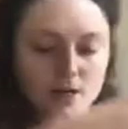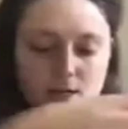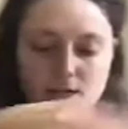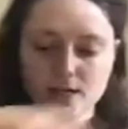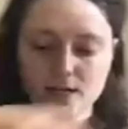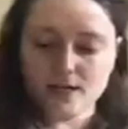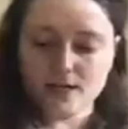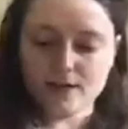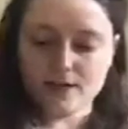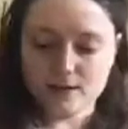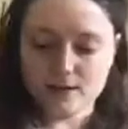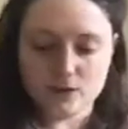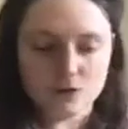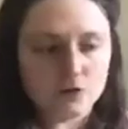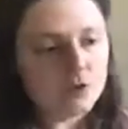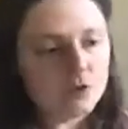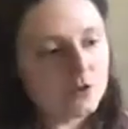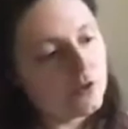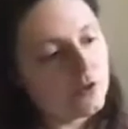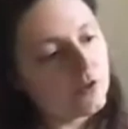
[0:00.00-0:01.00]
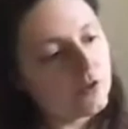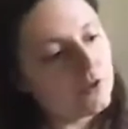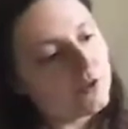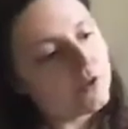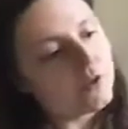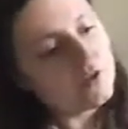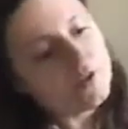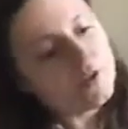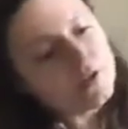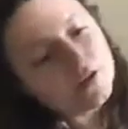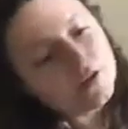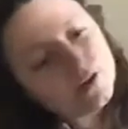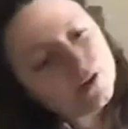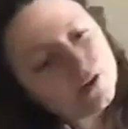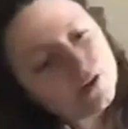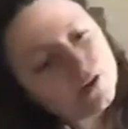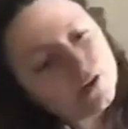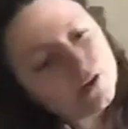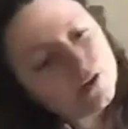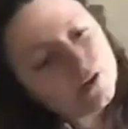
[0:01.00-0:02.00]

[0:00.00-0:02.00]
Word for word: And then you cut on